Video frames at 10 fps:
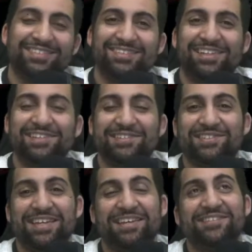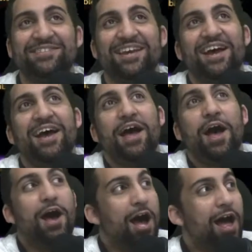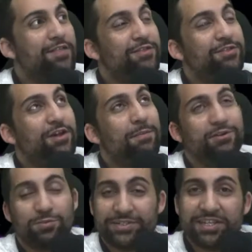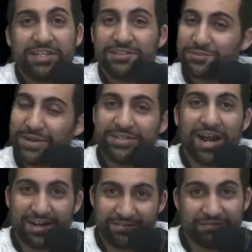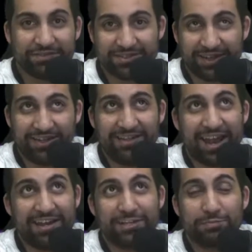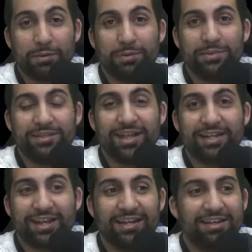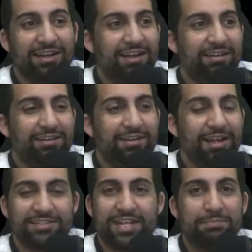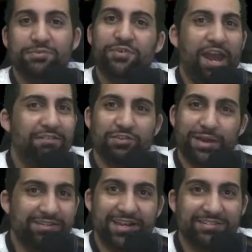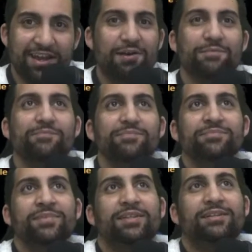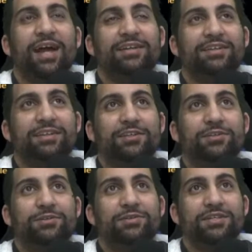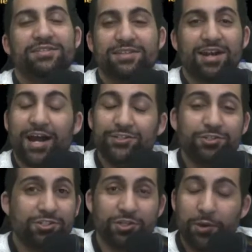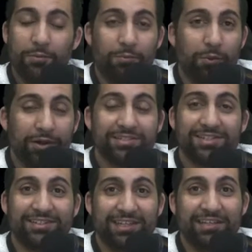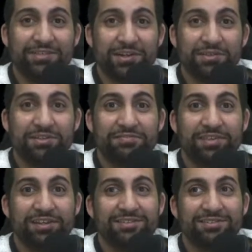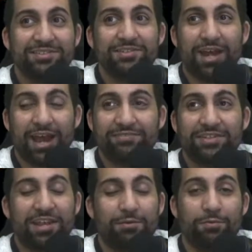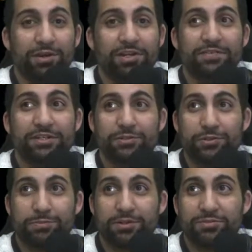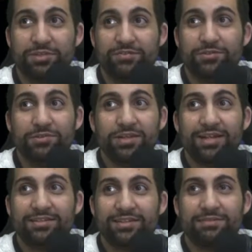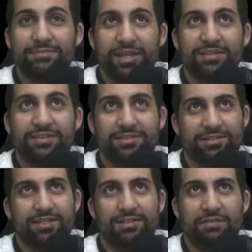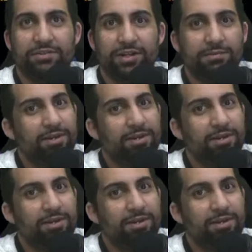This is the most ridiculous red card I've ever seen, and it's probably like a staple for every red deck now. Like, this is a card you don't want to leave it on the field. You have to get rid of it as soon as possible. If you let them get this thing leveled up,